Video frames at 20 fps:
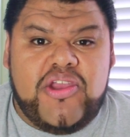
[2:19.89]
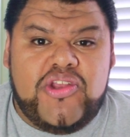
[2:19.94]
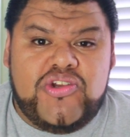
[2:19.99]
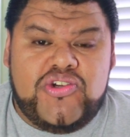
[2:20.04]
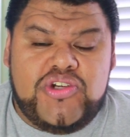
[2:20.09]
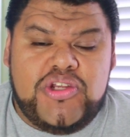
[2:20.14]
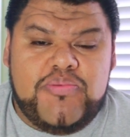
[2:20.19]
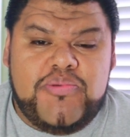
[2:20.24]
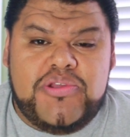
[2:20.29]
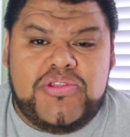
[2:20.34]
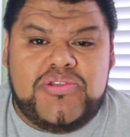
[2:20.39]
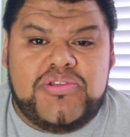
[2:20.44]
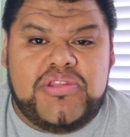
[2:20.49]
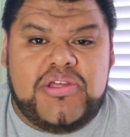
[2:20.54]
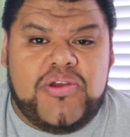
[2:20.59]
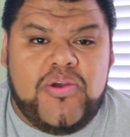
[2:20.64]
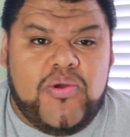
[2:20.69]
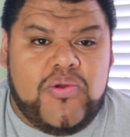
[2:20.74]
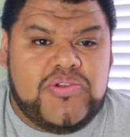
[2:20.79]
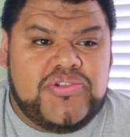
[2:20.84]
contribute to
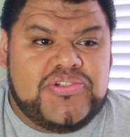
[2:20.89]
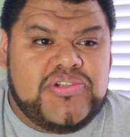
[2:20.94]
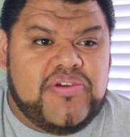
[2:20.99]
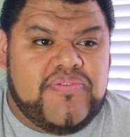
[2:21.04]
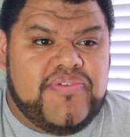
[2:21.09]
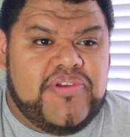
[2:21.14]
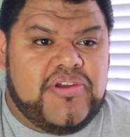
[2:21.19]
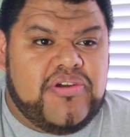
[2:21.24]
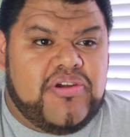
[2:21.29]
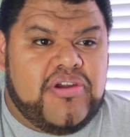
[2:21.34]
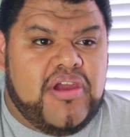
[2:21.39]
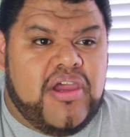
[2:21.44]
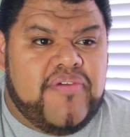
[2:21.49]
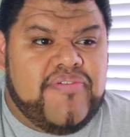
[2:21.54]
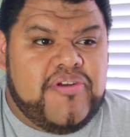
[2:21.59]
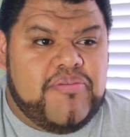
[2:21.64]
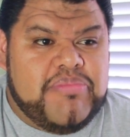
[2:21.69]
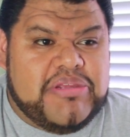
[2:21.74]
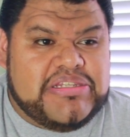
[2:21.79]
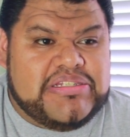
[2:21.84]
the goals of your
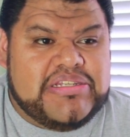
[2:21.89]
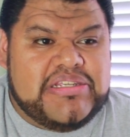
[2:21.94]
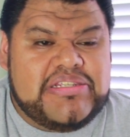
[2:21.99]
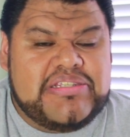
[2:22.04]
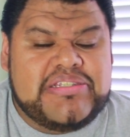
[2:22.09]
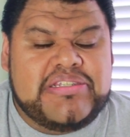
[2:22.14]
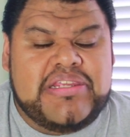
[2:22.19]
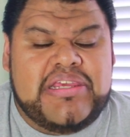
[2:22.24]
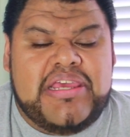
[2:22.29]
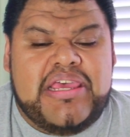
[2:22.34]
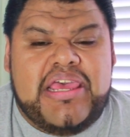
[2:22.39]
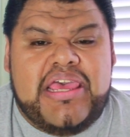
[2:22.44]
business.